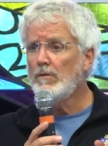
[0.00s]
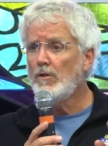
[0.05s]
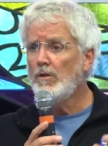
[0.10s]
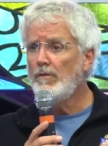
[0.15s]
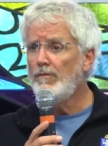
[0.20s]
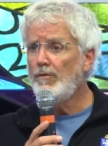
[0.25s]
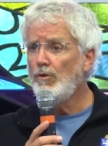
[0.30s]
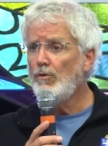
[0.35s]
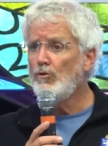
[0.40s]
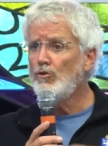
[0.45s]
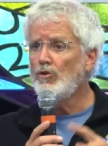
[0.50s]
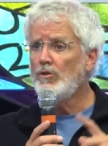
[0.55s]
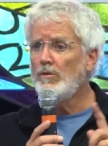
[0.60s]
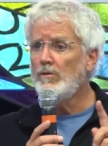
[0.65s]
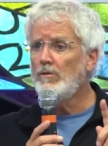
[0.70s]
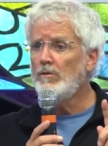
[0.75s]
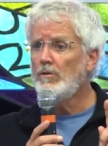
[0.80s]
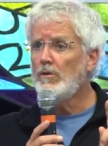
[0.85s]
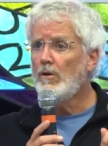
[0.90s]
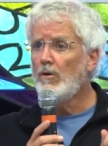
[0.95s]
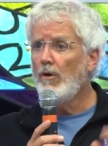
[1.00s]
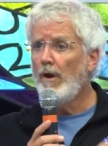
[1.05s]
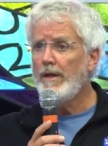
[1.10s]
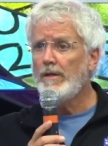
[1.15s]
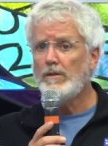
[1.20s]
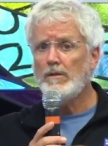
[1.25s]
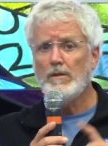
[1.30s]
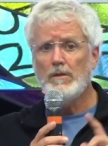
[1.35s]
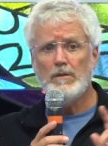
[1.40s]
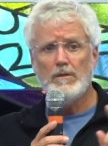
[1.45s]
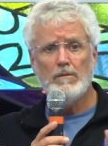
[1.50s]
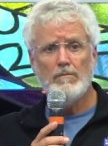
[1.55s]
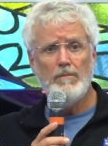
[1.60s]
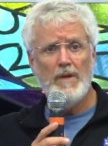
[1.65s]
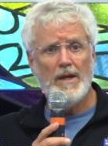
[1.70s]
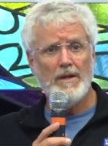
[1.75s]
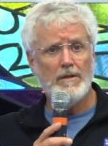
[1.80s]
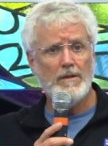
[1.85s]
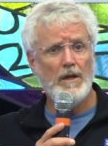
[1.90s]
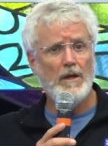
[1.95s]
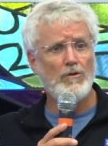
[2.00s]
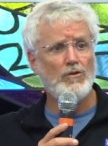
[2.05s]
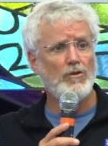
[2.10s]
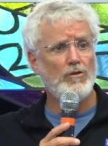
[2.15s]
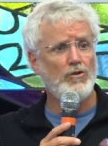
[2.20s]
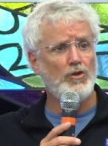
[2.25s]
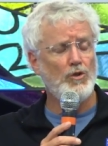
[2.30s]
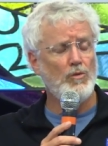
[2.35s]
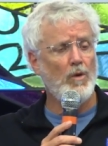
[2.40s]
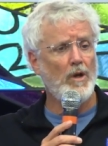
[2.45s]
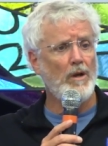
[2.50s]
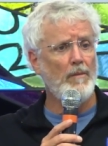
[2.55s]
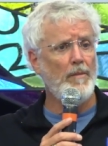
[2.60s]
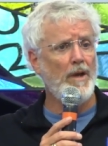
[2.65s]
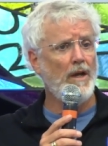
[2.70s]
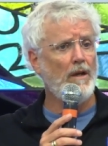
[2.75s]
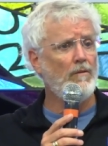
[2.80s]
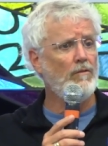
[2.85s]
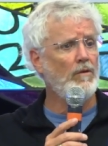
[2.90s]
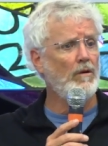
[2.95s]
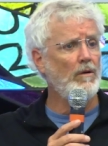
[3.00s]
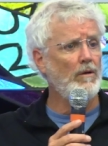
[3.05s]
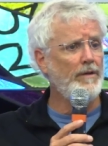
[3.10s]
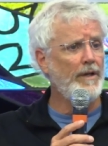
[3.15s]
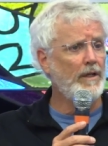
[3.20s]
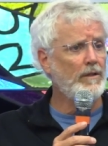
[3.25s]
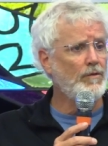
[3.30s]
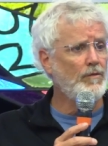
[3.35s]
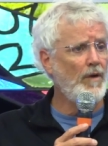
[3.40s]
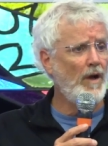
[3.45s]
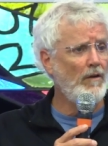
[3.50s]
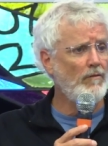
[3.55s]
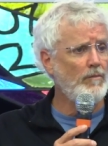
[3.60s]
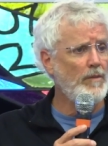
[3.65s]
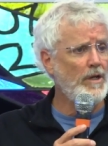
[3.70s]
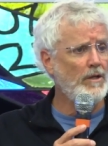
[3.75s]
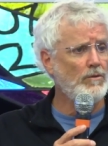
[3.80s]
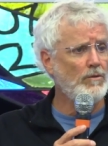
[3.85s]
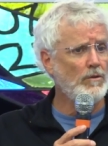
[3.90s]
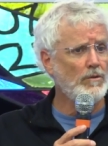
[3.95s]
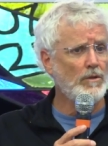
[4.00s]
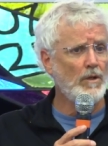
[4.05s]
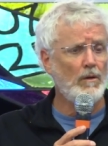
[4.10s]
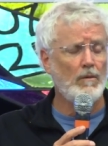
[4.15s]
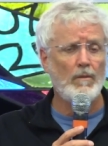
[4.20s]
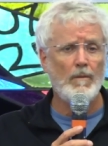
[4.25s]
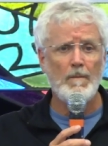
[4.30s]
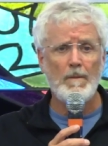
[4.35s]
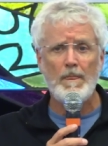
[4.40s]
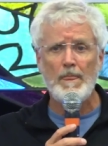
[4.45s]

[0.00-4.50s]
confusions, graces, meditations you want to make for the next five minutes or so?